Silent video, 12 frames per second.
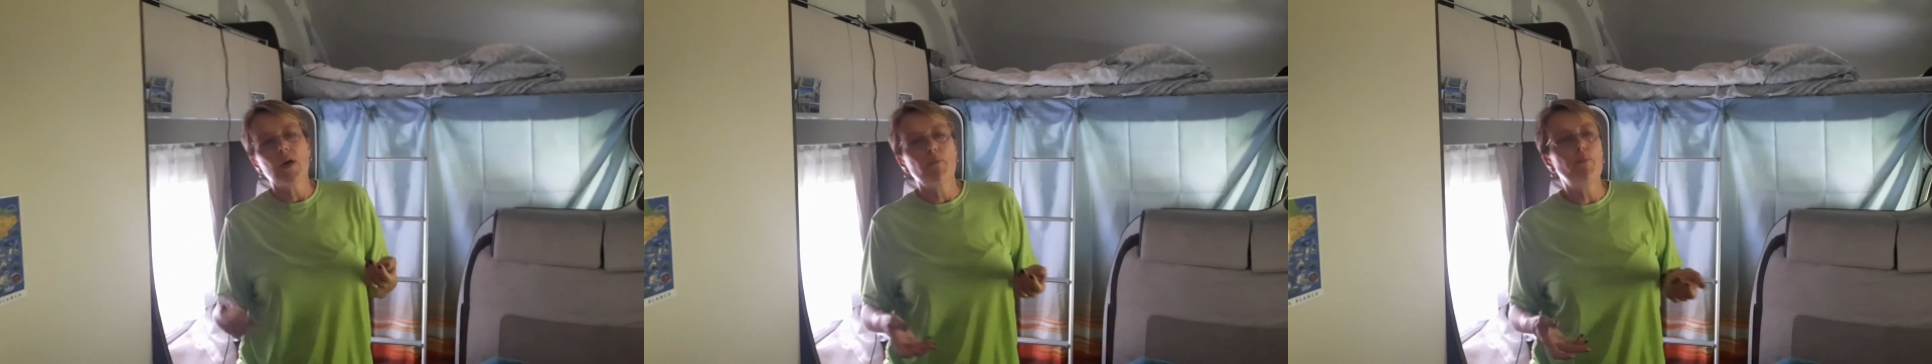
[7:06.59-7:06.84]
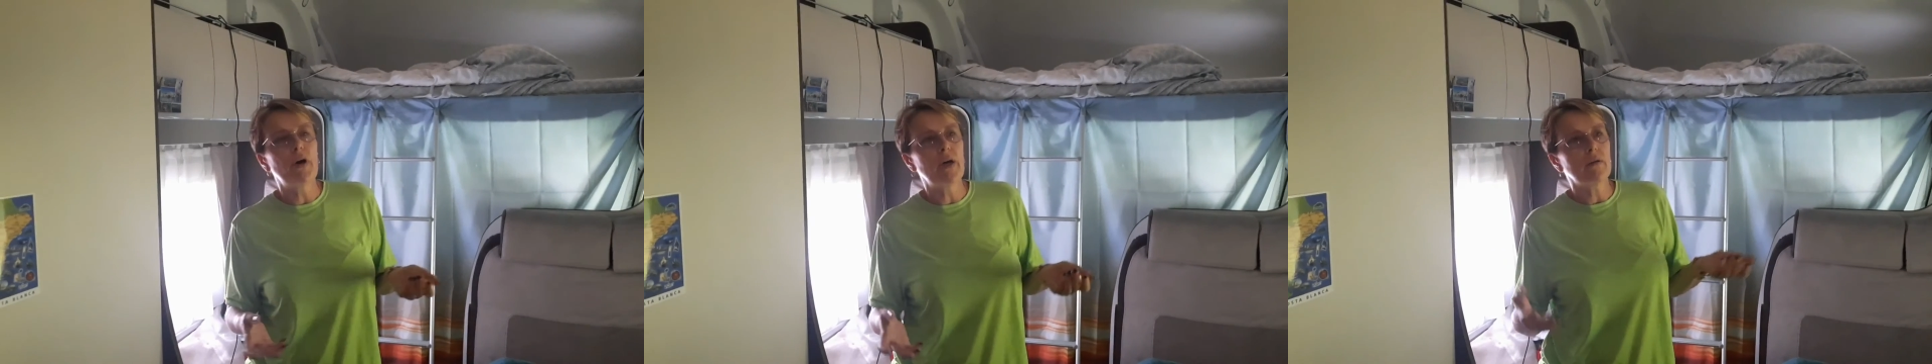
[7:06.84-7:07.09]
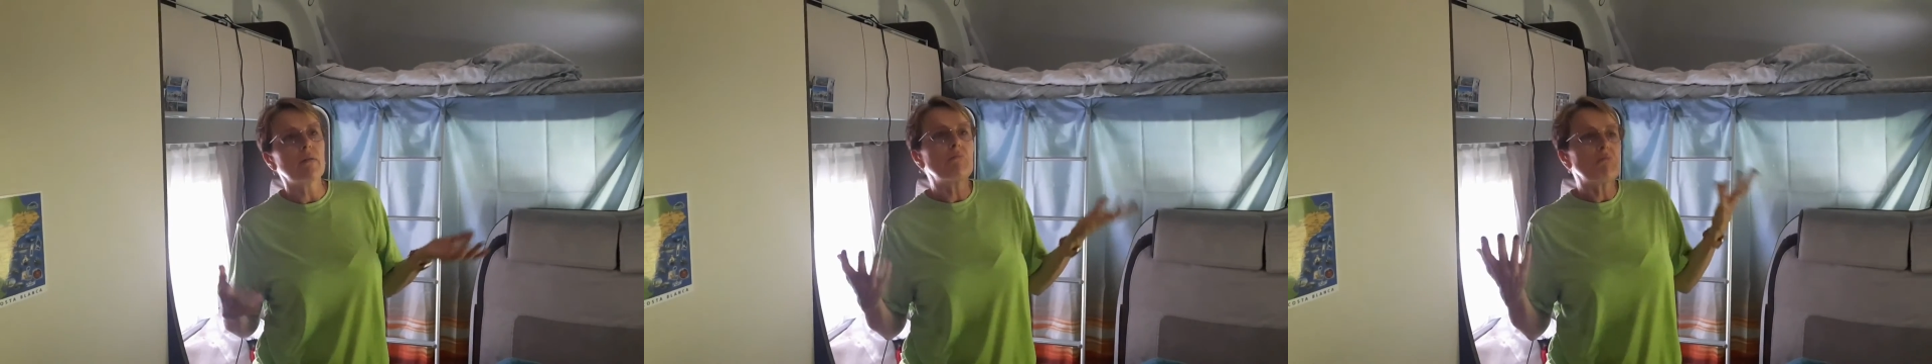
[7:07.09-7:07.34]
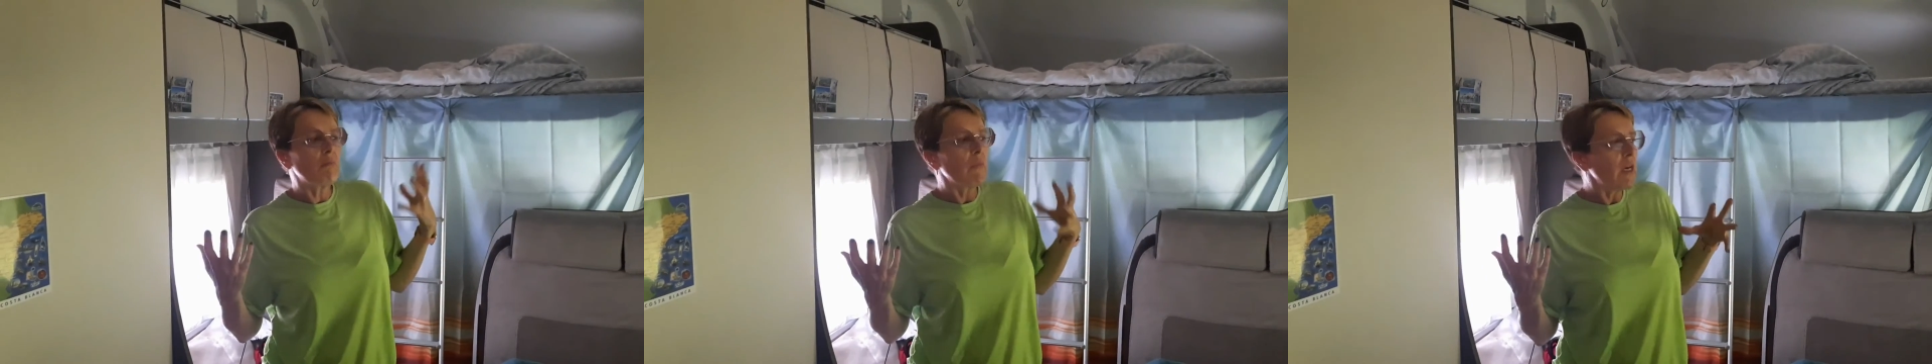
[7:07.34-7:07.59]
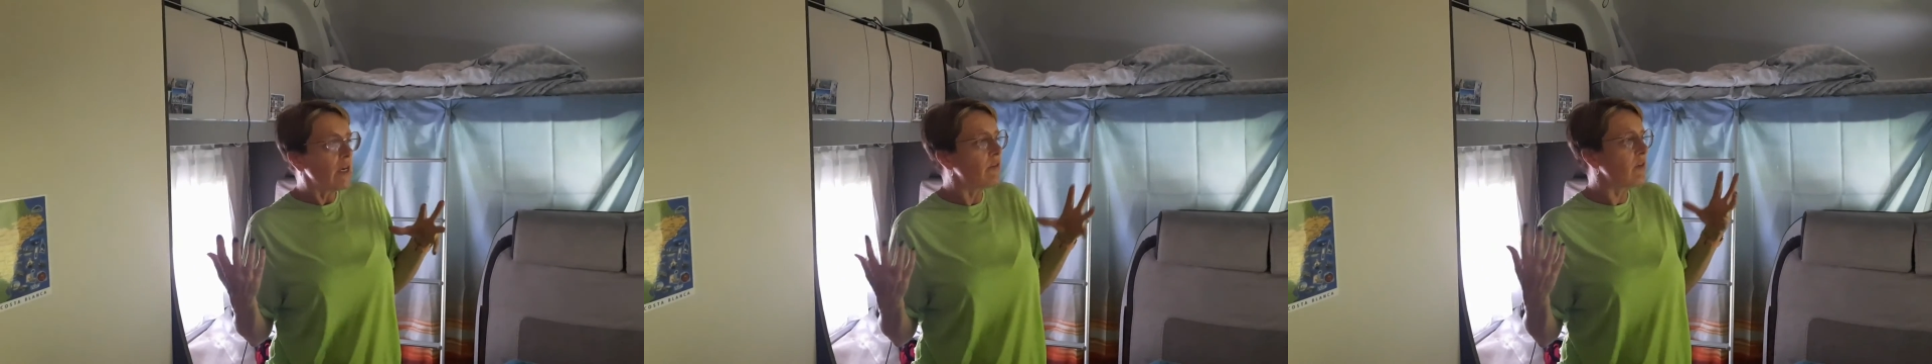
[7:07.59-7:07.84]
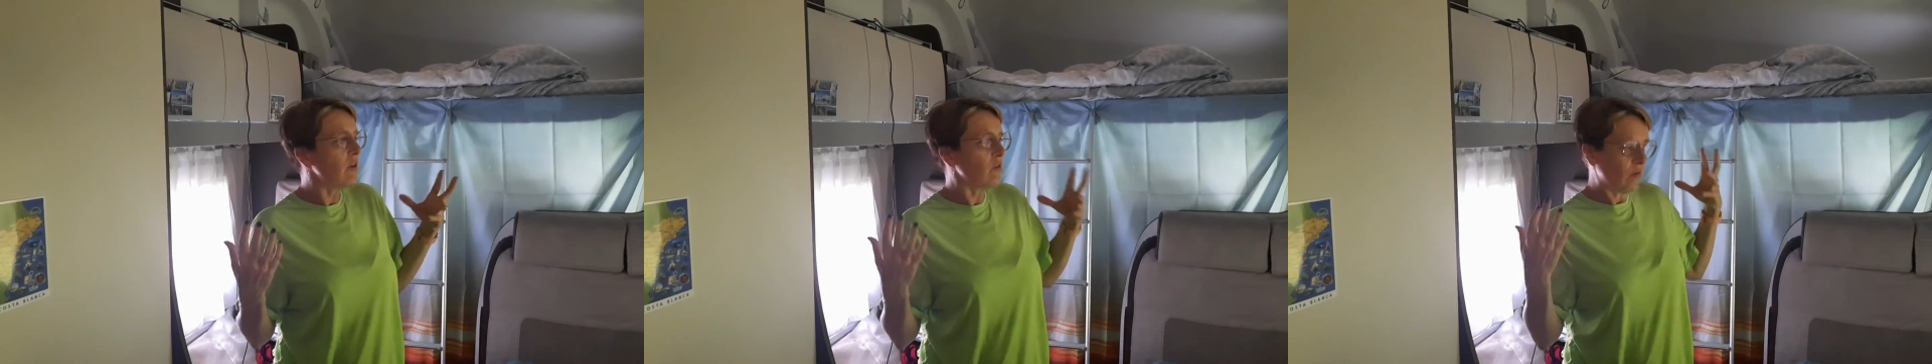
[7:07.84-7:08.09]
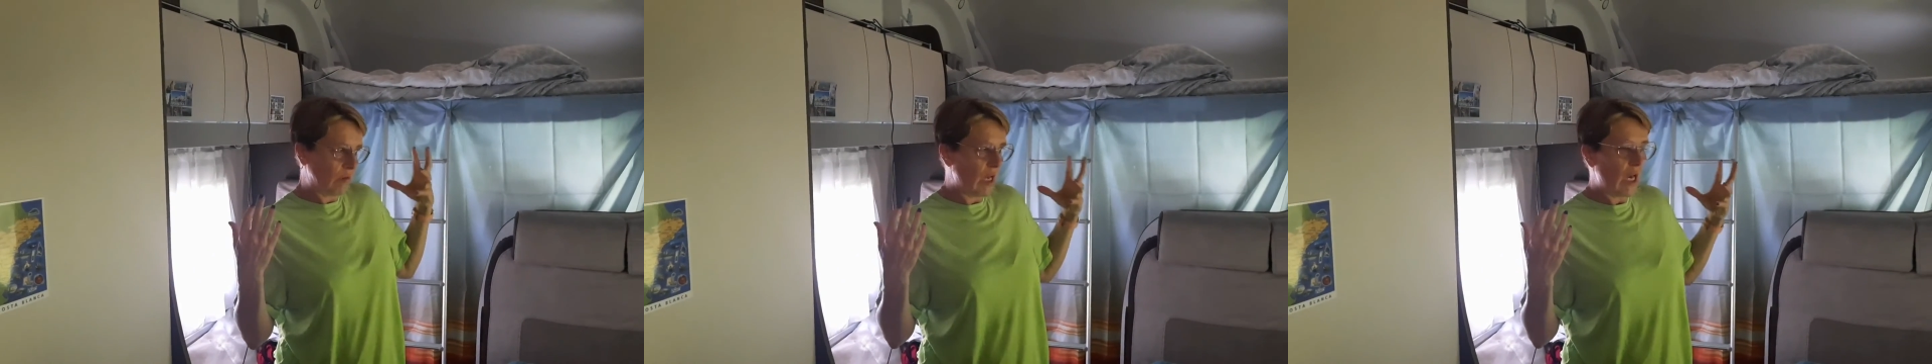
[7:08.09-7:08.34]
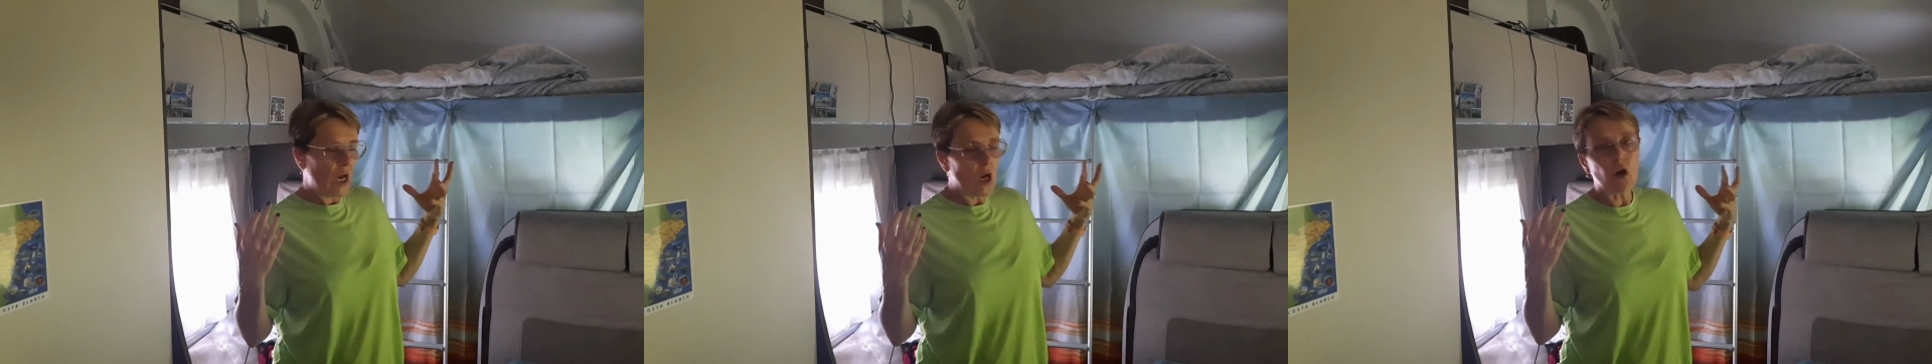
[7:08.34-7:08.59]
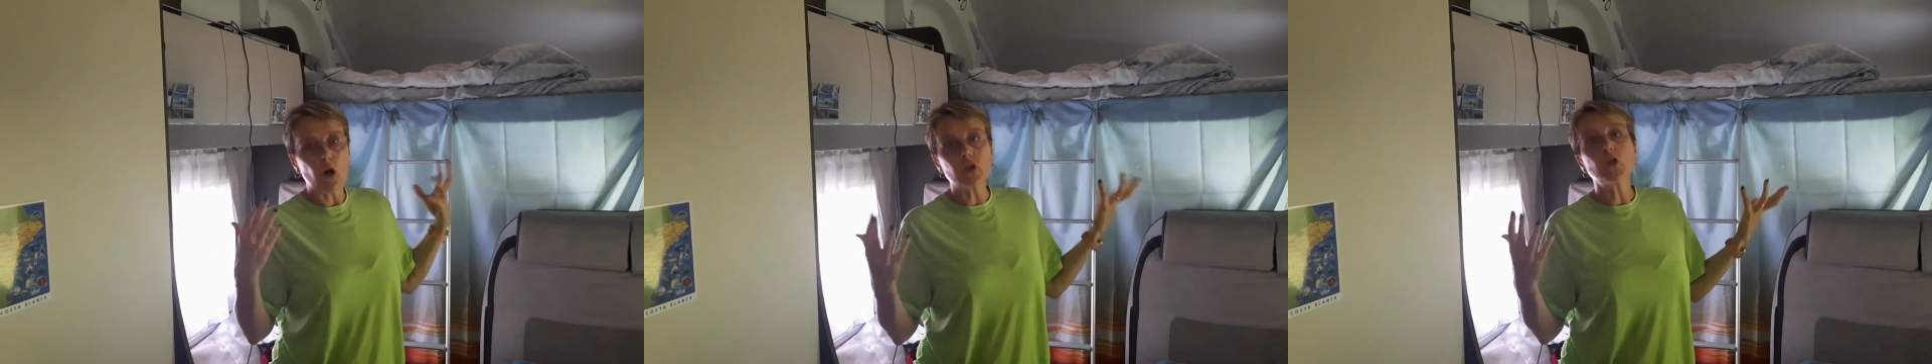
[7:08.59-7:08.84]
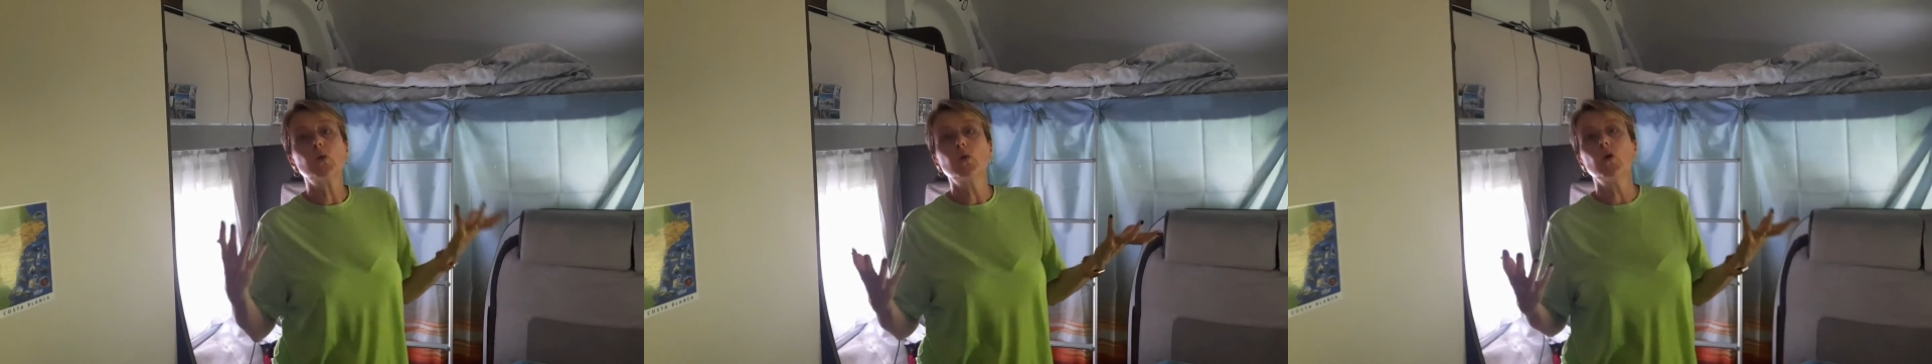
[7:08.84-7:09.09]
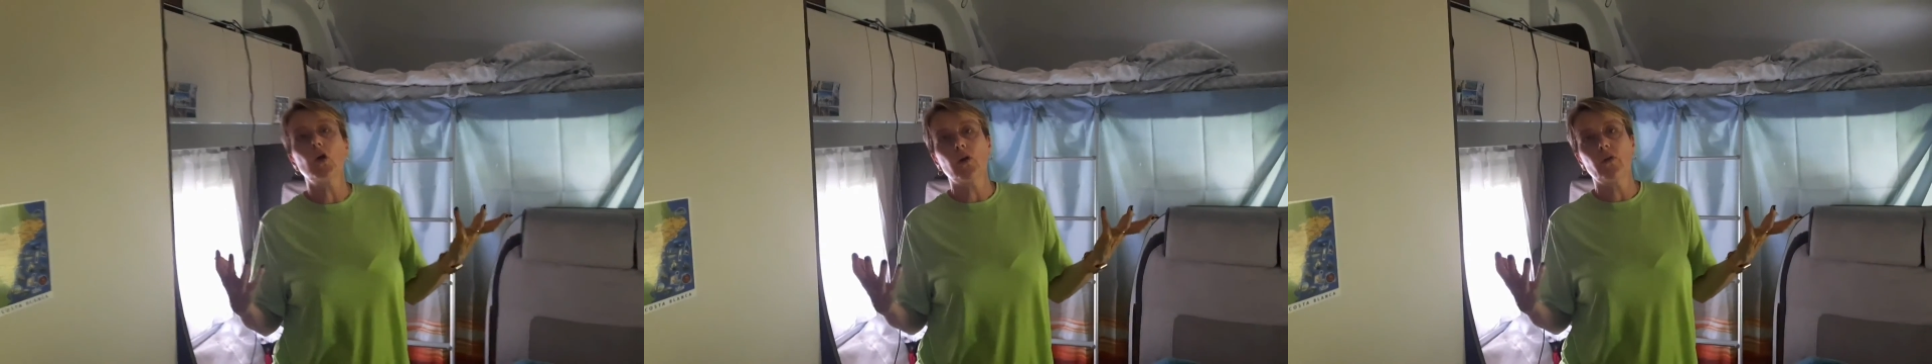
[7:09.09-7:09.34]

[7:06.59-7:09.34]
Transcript: but it is a lot cooler